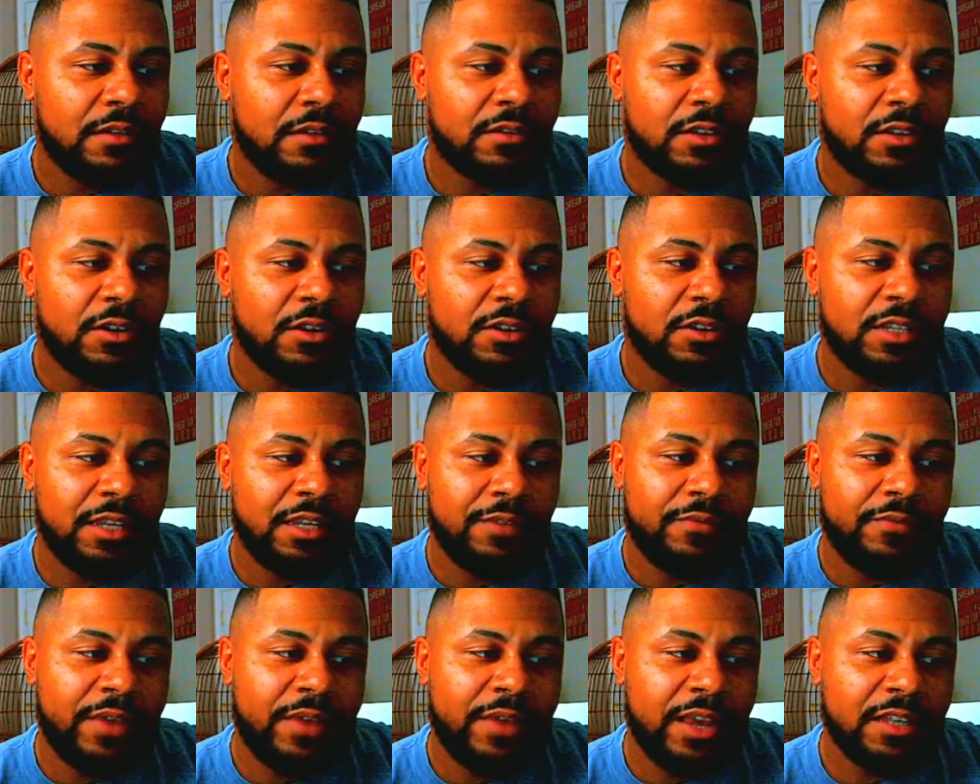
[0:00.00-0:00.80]
13
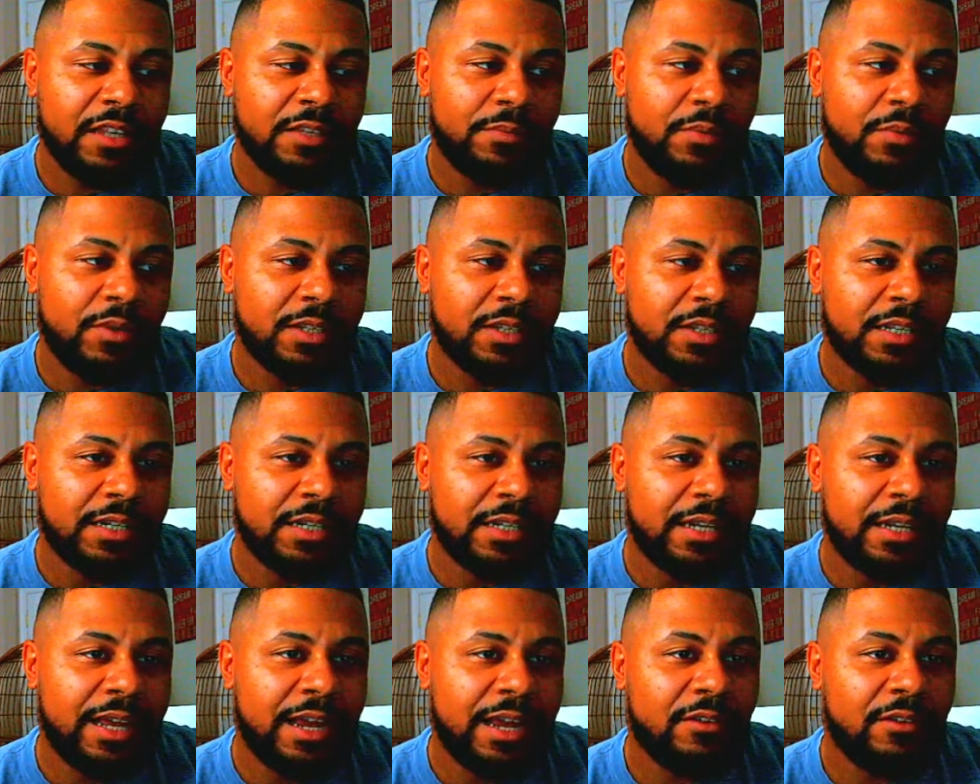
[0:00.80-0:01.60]
fantasy points
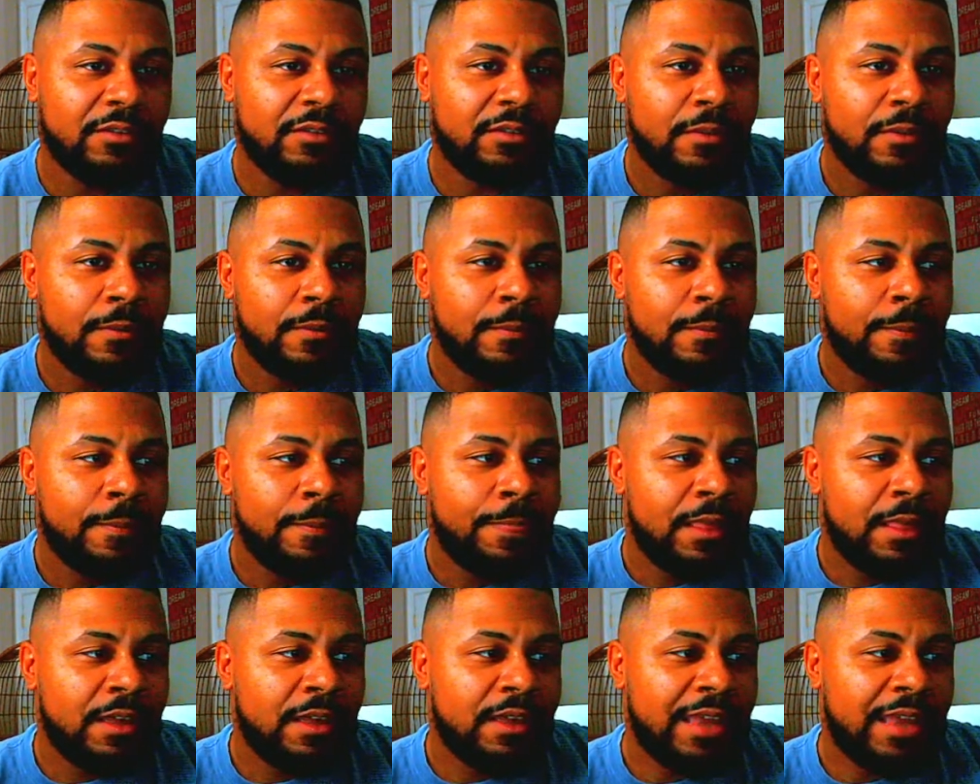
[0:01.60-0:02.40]
allowed.
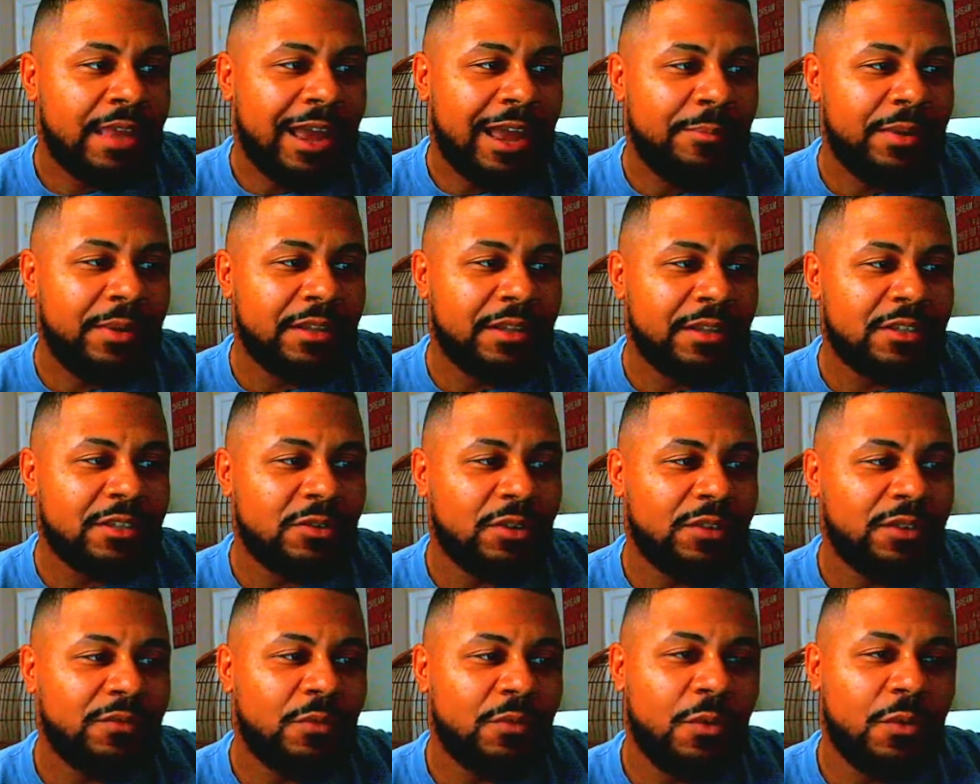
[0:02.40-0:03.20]
Cal Pitts is only
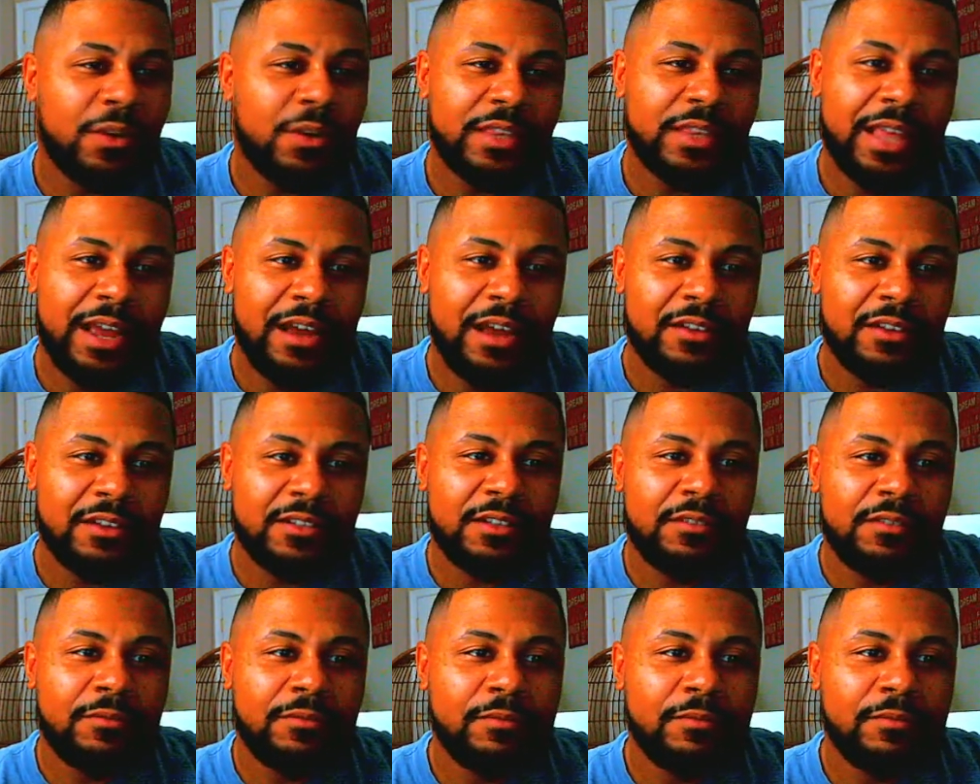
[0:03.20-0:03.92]
4,000.